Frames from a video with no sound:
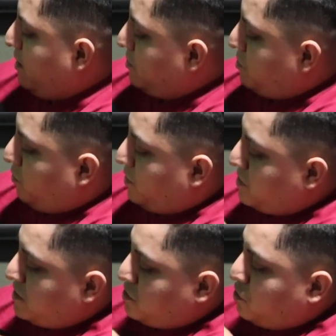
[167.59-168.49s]
So
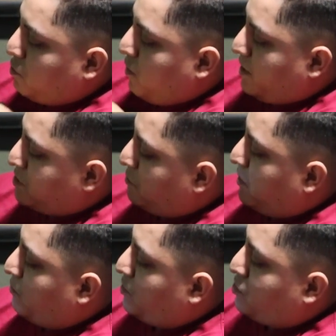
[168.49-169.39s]
this is
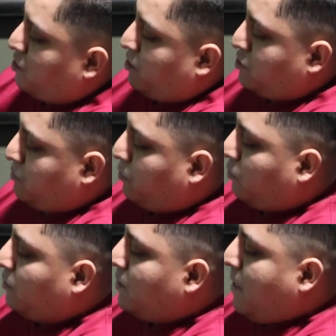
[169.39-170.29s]
USB
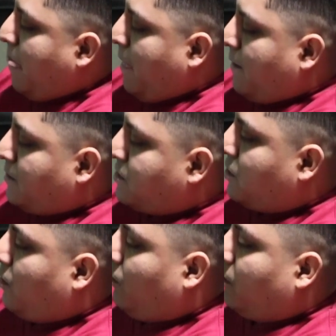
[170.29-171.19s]
rechargeable.
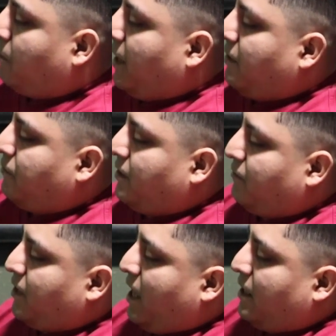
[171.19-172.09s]
So the benefit
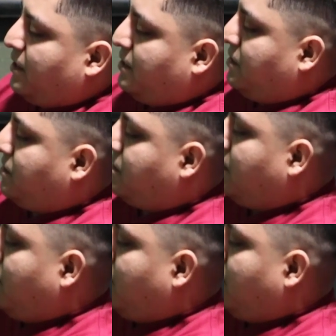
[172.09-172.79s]
of that is,